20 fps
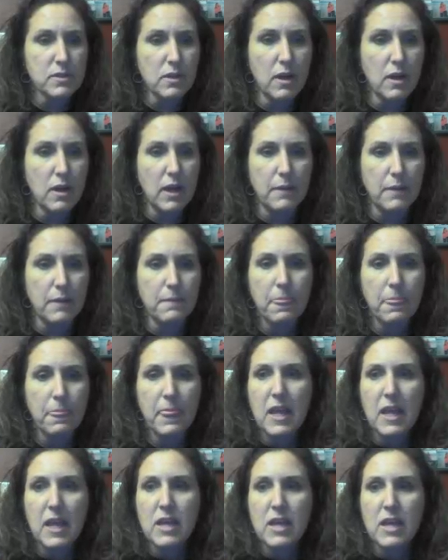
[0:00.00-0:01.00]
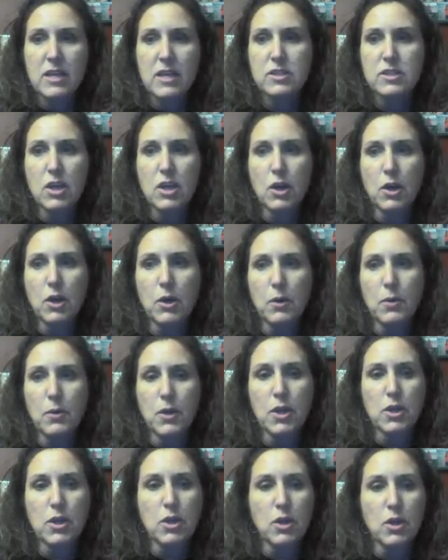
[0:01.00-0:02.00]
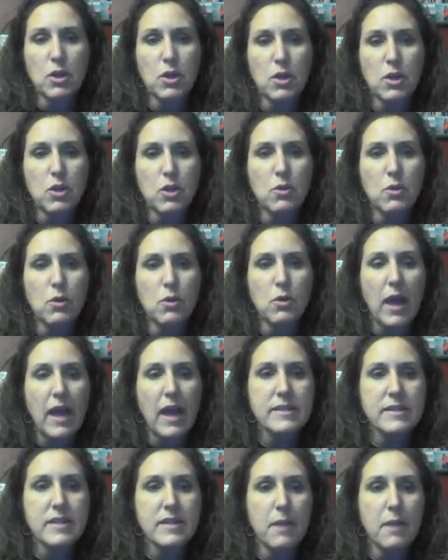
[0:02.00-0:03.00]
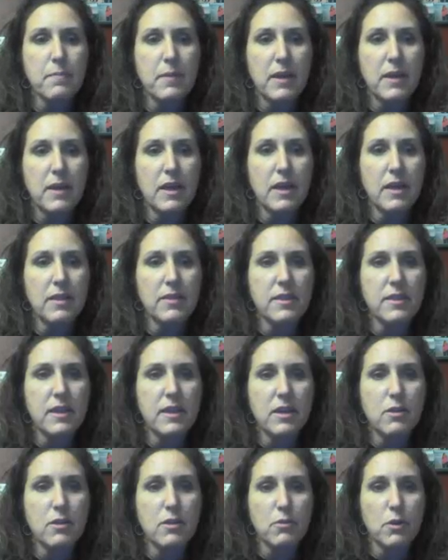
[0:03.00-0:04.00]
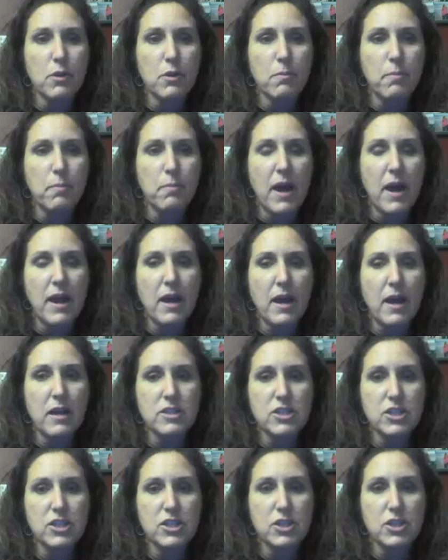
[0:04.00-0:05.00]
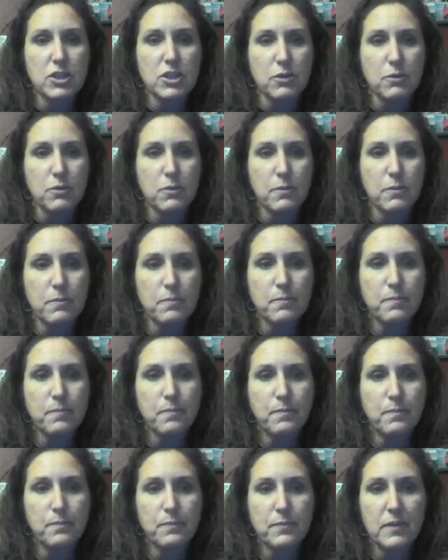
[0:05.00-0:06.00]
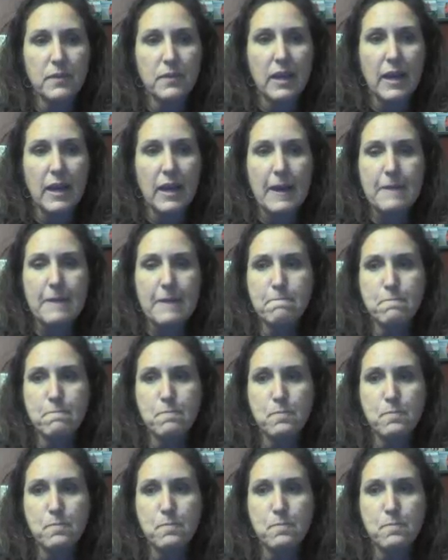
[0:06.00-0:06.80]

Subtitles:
all right. So you'll end up in the group Biology 2. Okay?